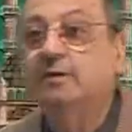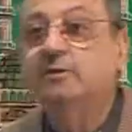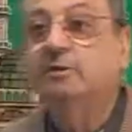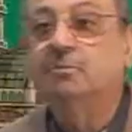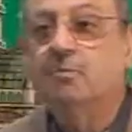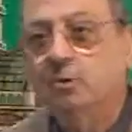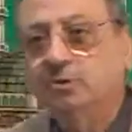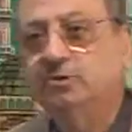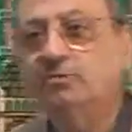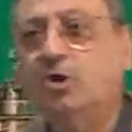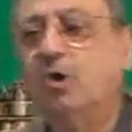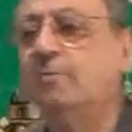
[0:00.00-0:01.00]
The most
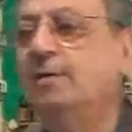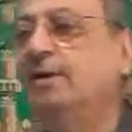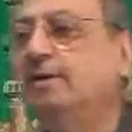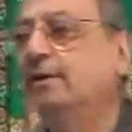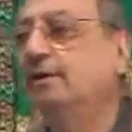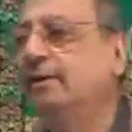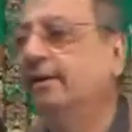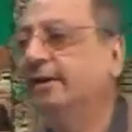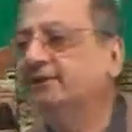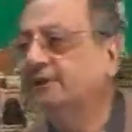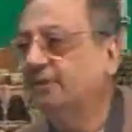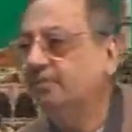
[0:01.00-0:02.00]
common
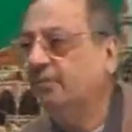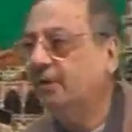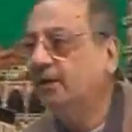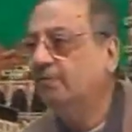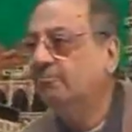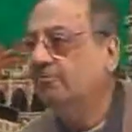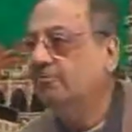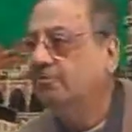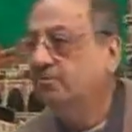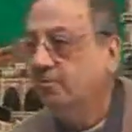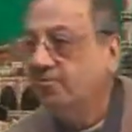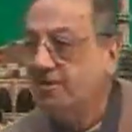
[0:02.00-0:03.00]
example of
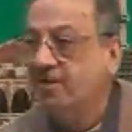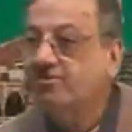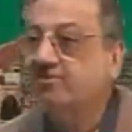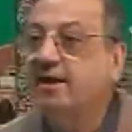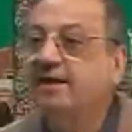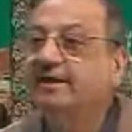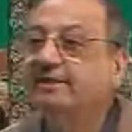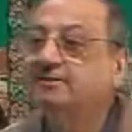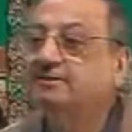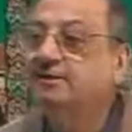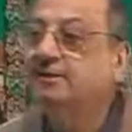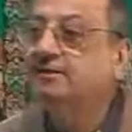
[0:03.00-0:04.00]
mustathna
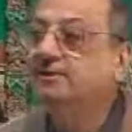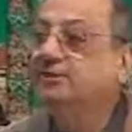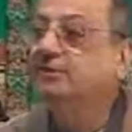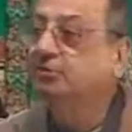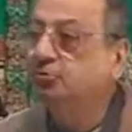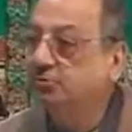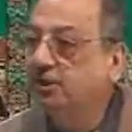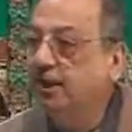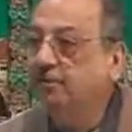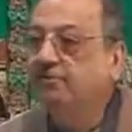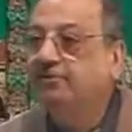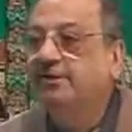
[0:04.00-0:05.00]
is the use
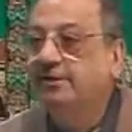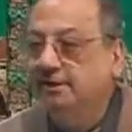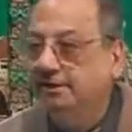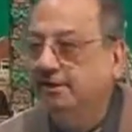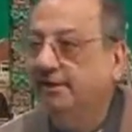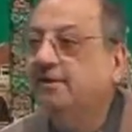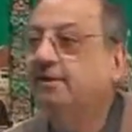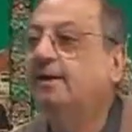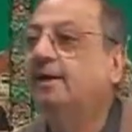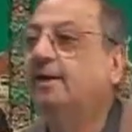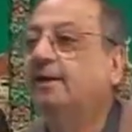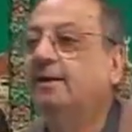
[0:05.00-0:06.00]
of
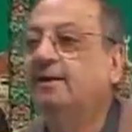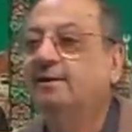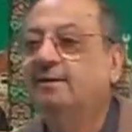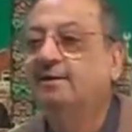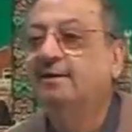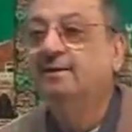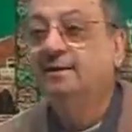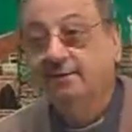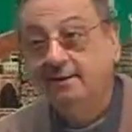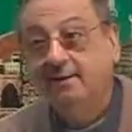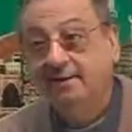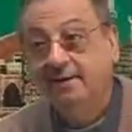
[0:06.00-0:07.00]
illa.
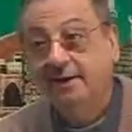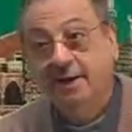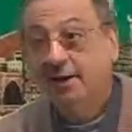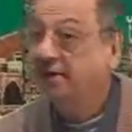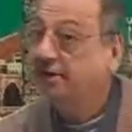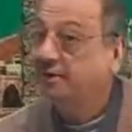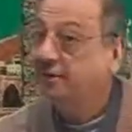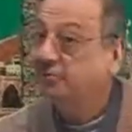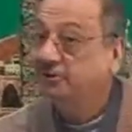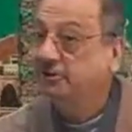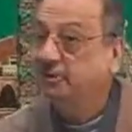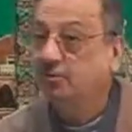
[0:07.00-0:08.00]
And it comes
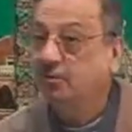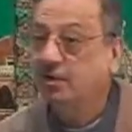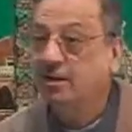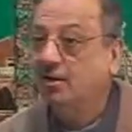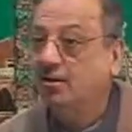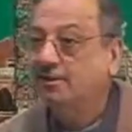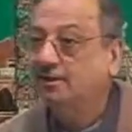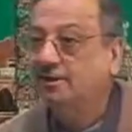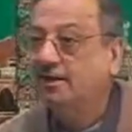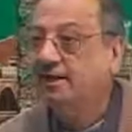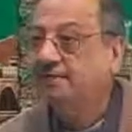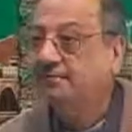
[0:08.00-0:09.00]
in the Quran all the
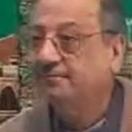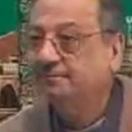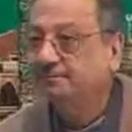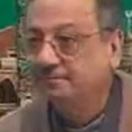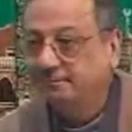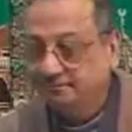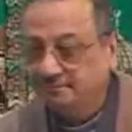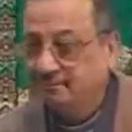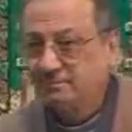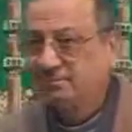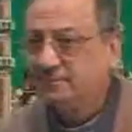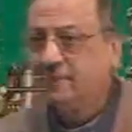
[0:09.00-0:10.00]
time.
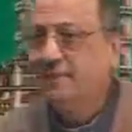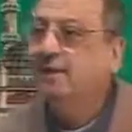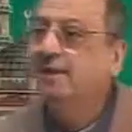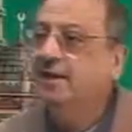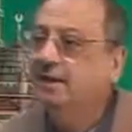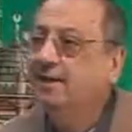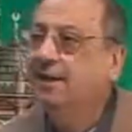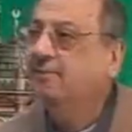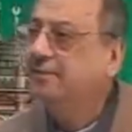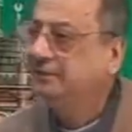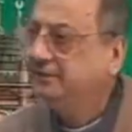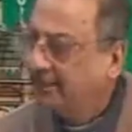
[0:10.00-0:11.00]
Illa
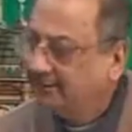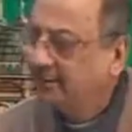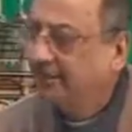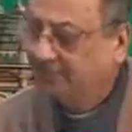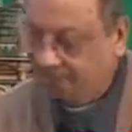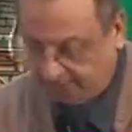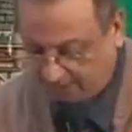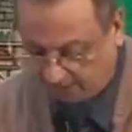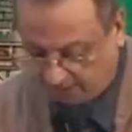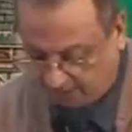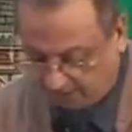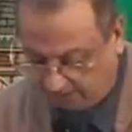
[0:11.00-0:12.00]
means except.
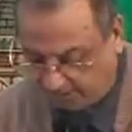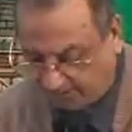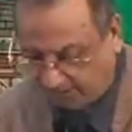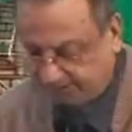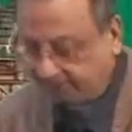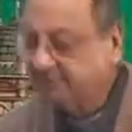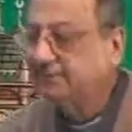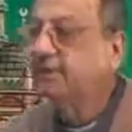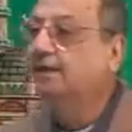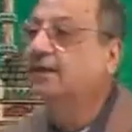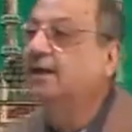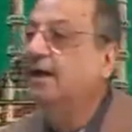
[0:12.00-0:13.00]
Look at this.
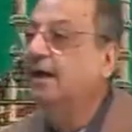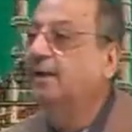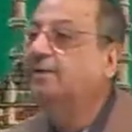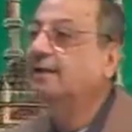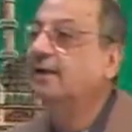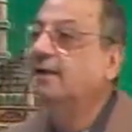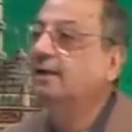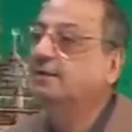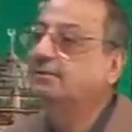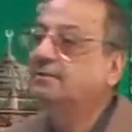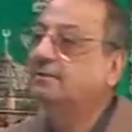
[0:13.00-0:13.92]
Hadarat